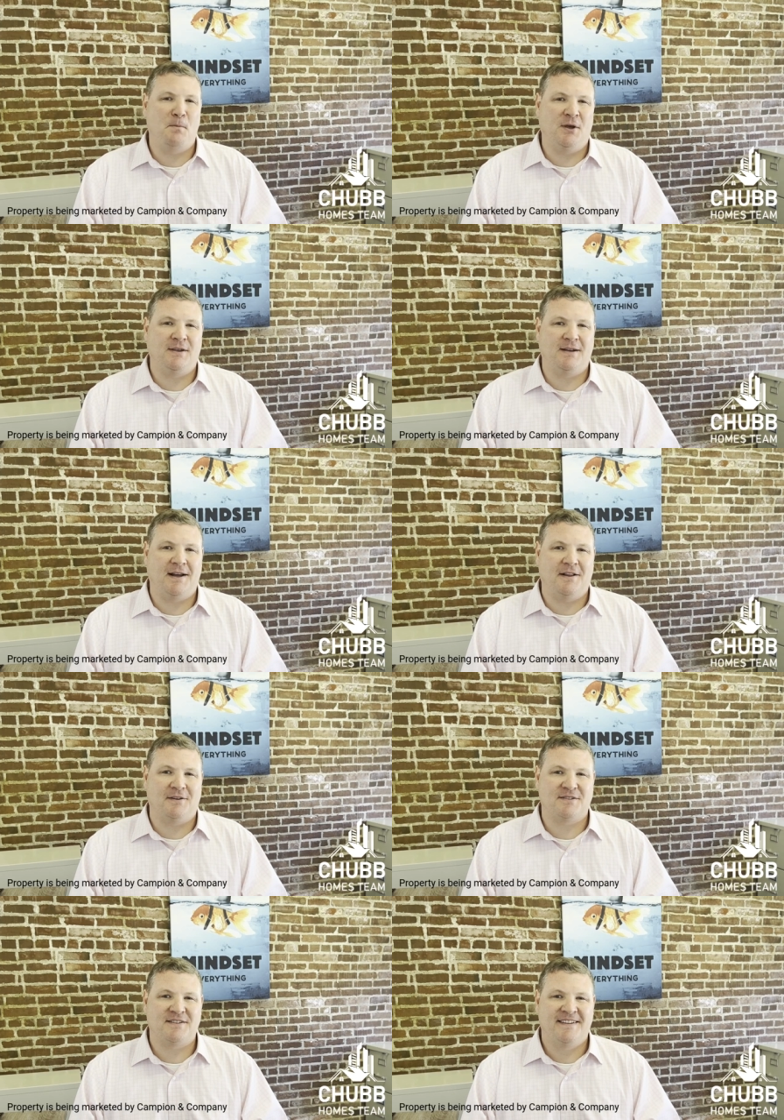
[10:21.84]
million.
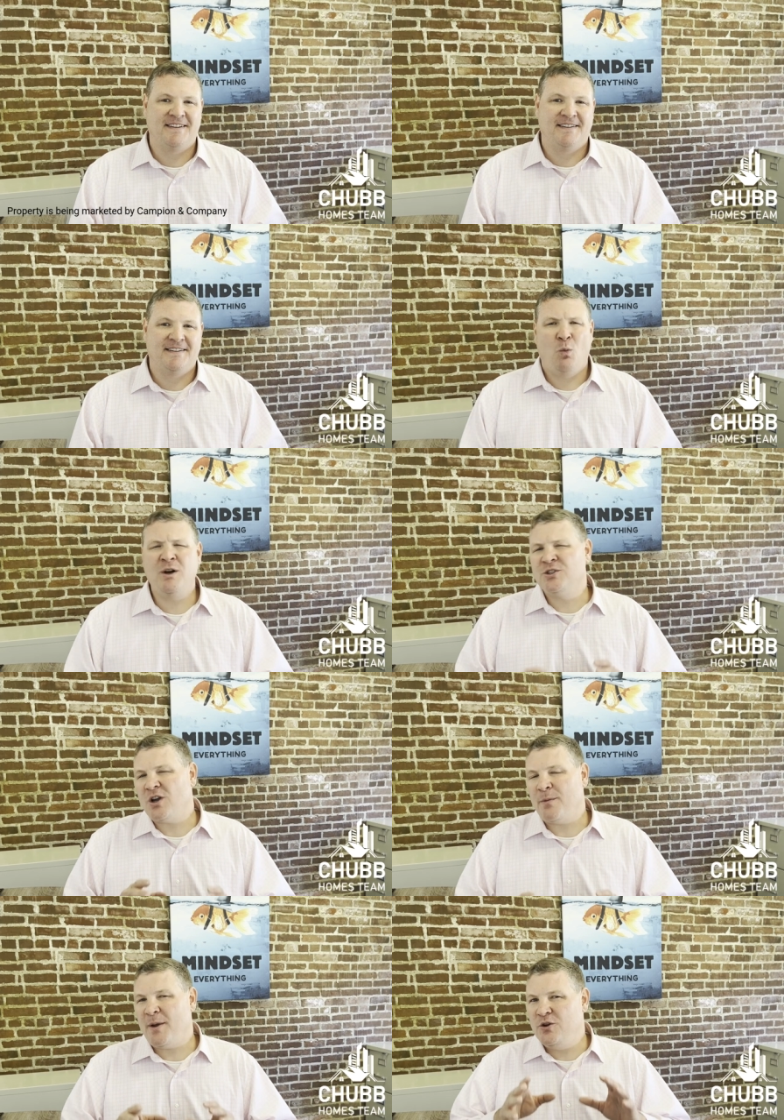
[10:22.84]
Want to
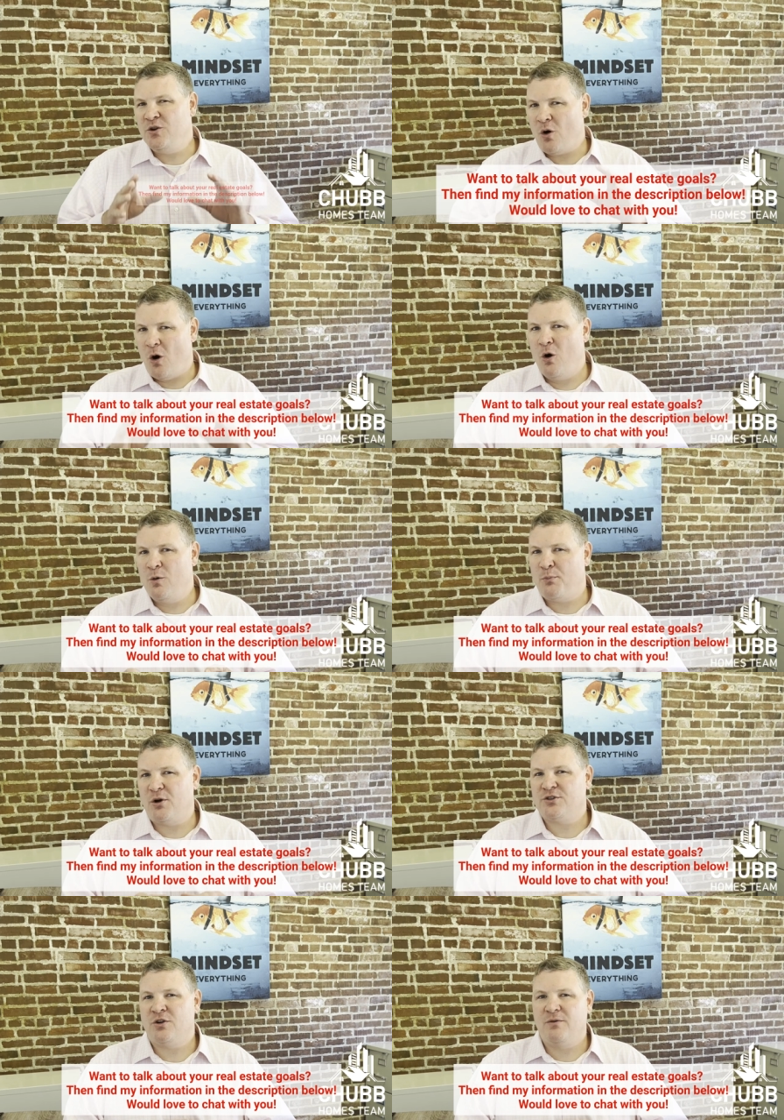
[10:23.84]
talk about your own
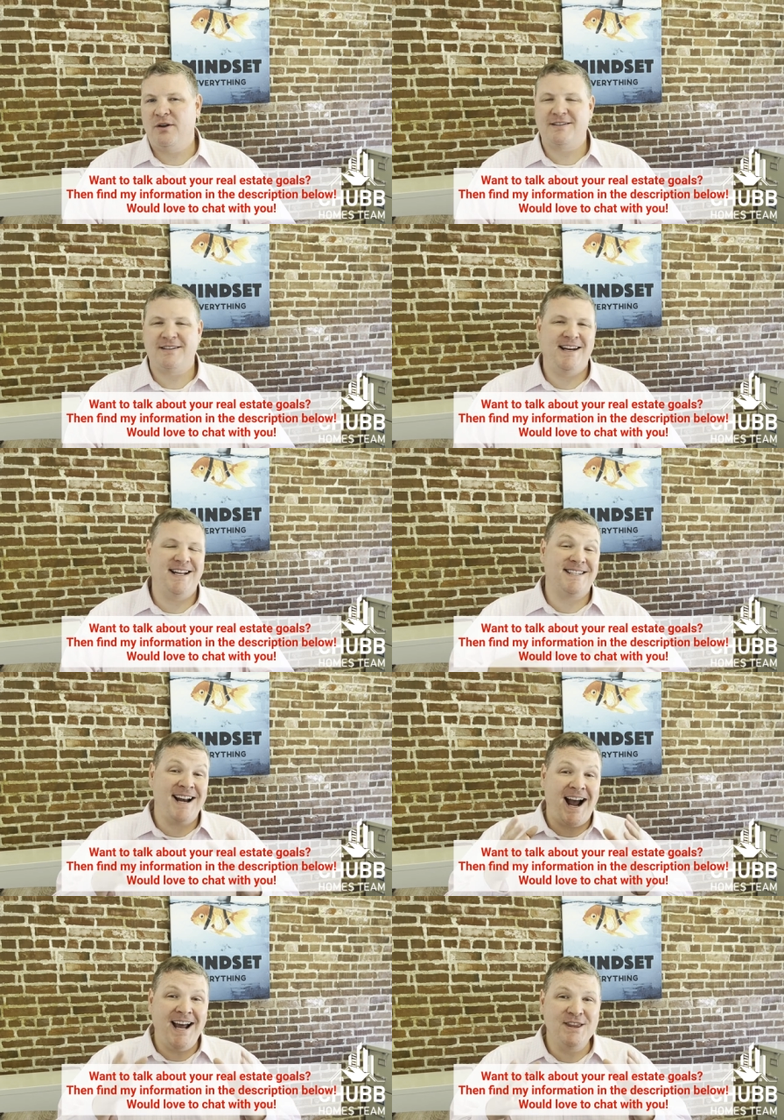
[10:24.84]
personal real estate needs?
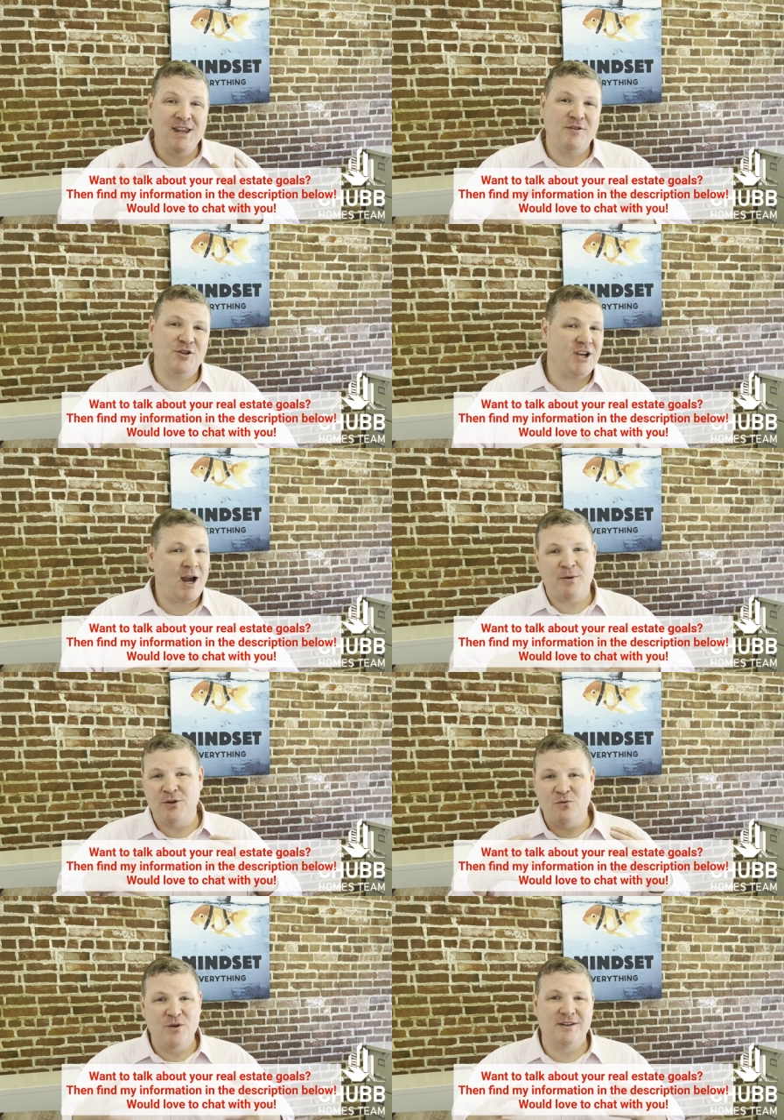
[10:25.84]
Then I'd love to chat with
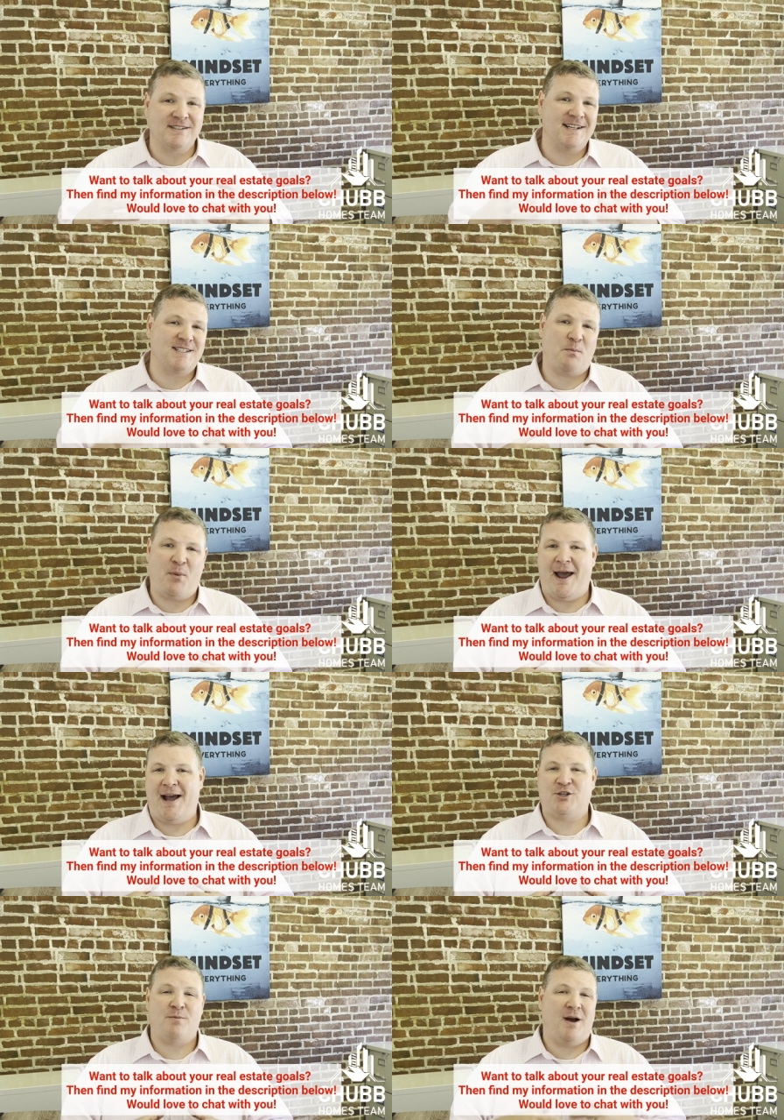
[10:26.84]
you. Real estate's a
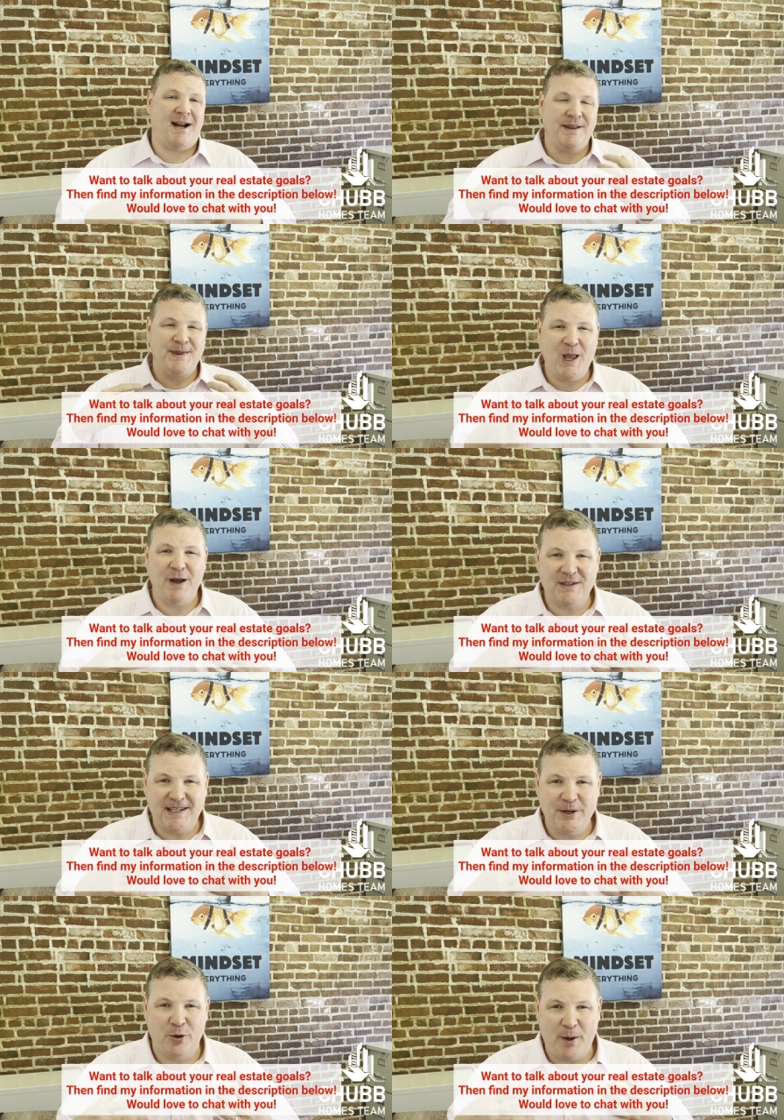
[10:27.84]
passion of mine. I'd love to
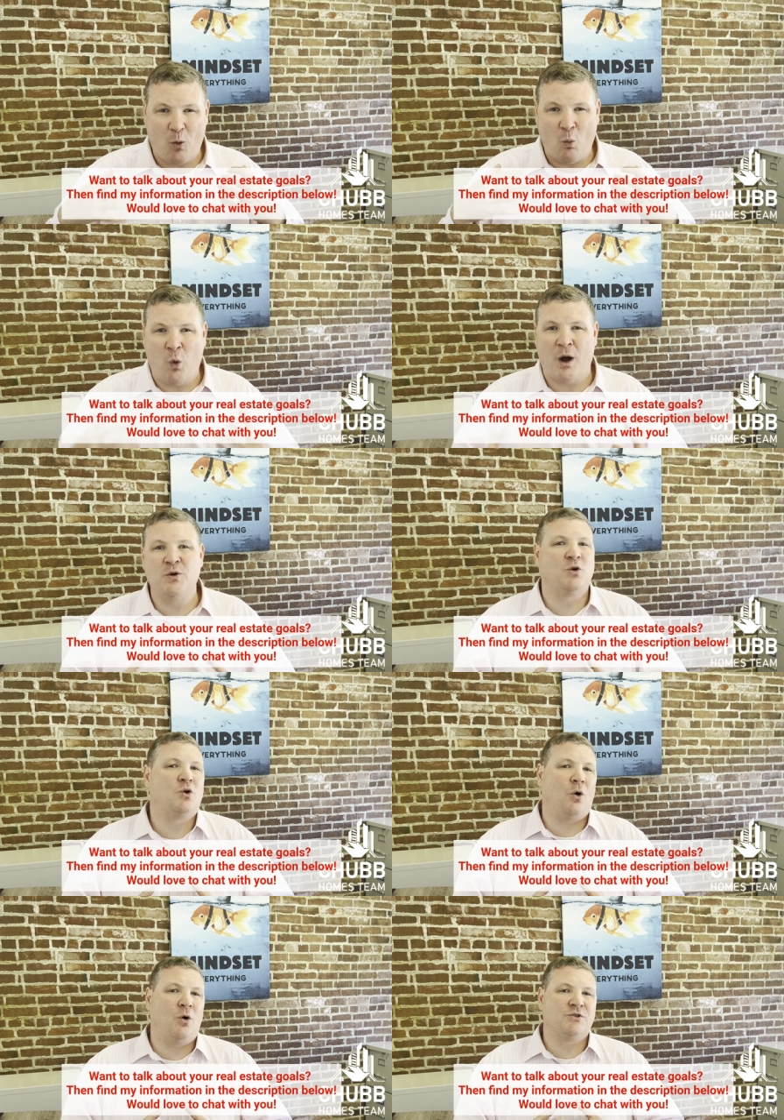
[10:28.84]
hear about what your
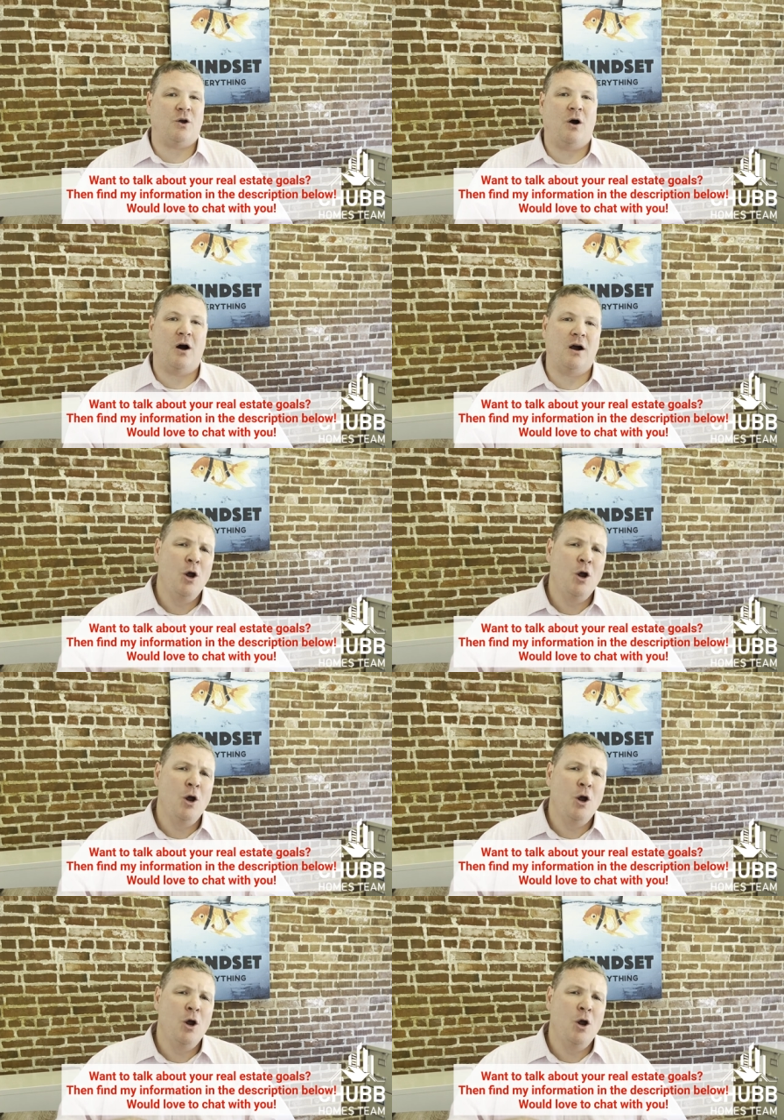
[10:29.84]
goals are.